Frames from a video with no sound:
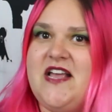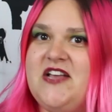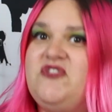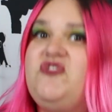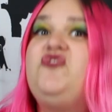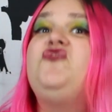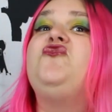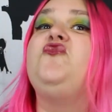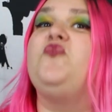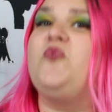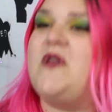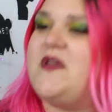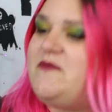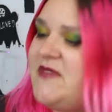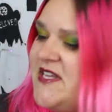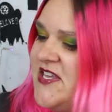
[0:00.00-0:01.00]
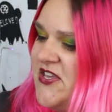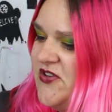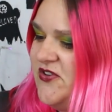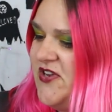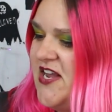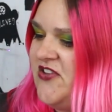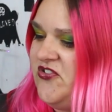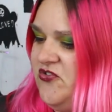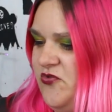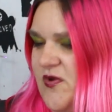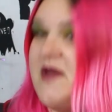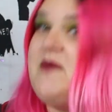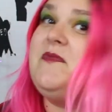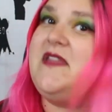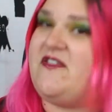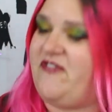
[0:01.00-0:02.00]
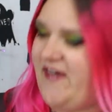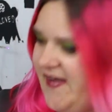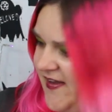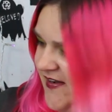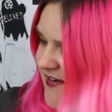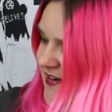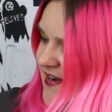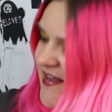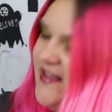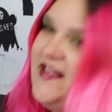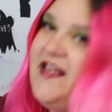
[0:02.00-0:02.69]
Extremely cute, extremely fun.